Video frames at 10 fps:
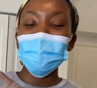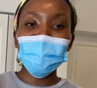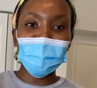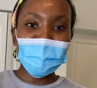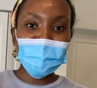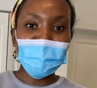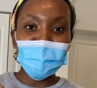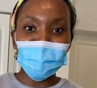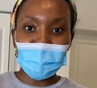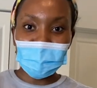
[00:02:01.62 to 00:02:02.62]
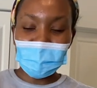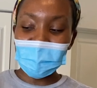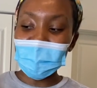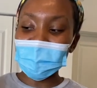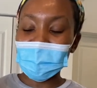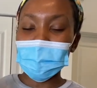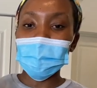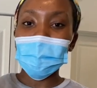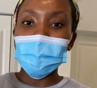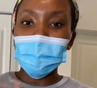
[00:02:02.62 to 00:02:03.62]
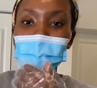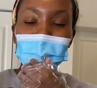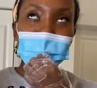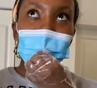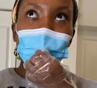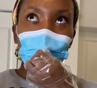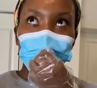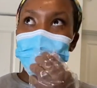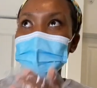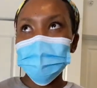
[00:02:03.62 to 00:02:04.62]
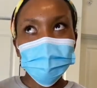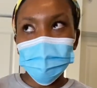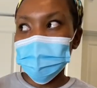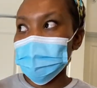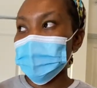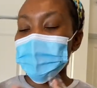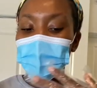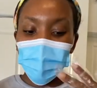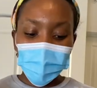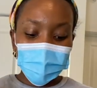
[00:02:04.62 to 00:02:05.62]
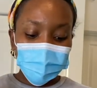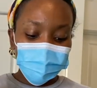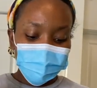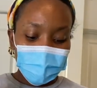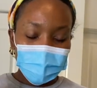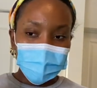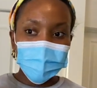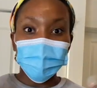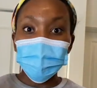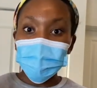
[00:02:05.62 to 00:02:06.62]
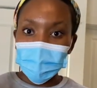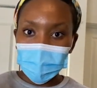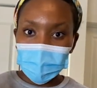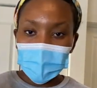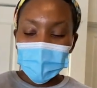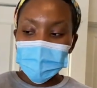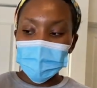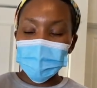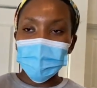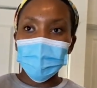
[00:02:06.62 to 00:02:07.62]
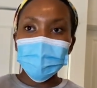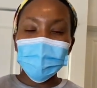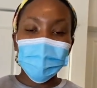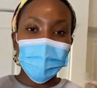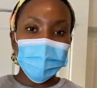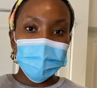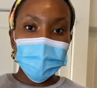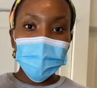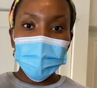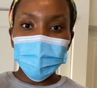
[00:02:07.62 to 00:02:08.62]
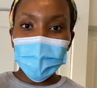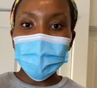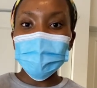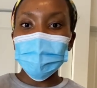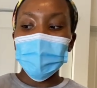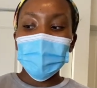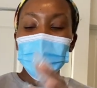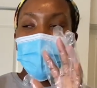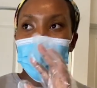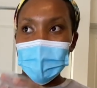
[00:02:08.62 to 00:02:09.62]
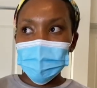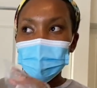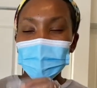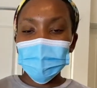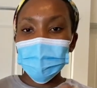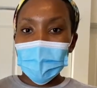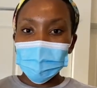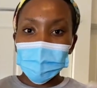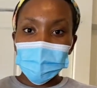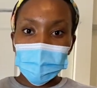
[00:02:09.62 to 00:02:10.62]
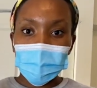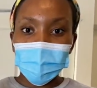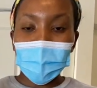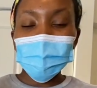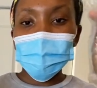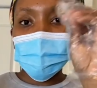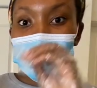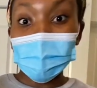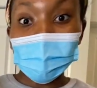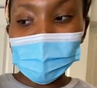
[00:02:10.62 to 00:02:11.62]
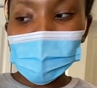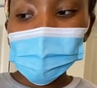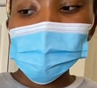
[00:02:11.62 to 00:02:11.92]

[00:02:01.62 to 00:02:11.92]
is sodium hydroxide, and this is this is basically what creates the soap. So it's gonna take all the super fats, and once we add the super fats to the lime,